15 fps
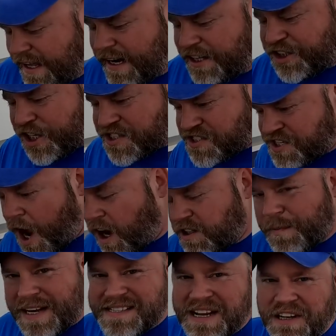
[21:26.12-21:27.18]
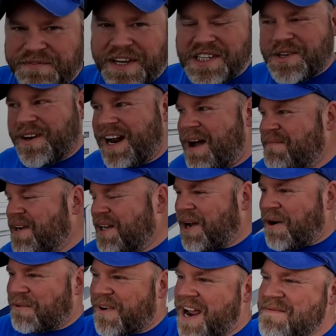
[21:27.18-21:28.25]
And I just talked myself into it. I'm gonna
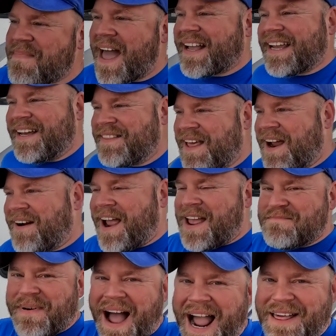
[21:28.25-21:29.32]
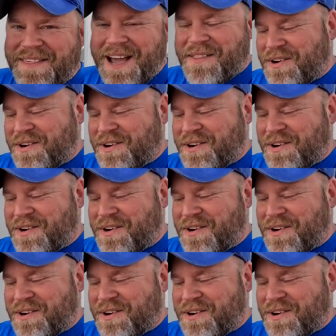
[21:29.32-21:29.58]
go right back in there and buy the